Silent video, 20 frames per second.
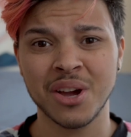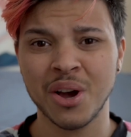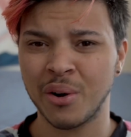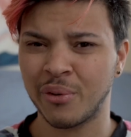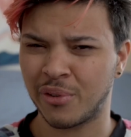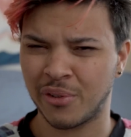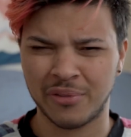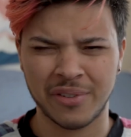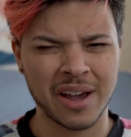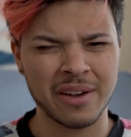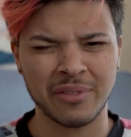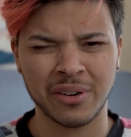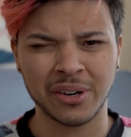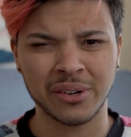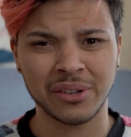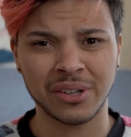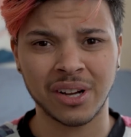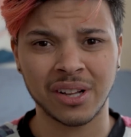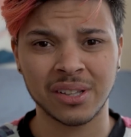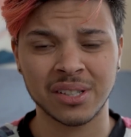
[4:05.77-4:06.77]
for
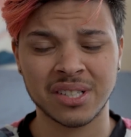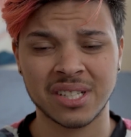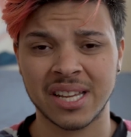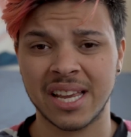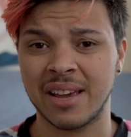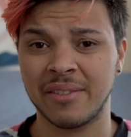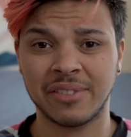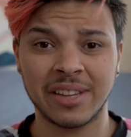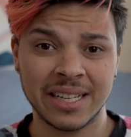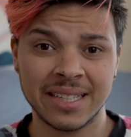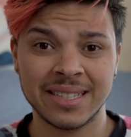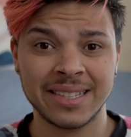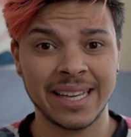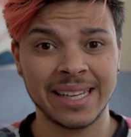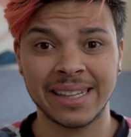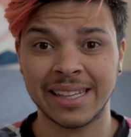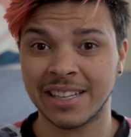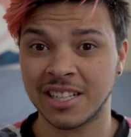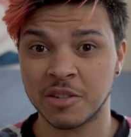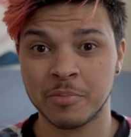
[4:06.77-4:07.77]
$500 if they state
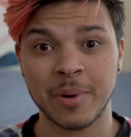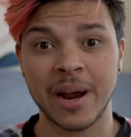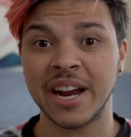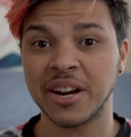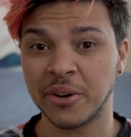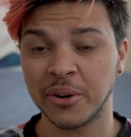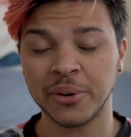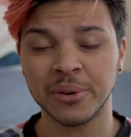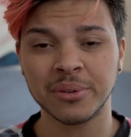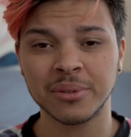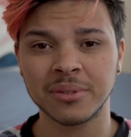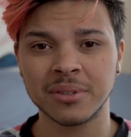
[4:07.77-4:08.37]
that it's brand new.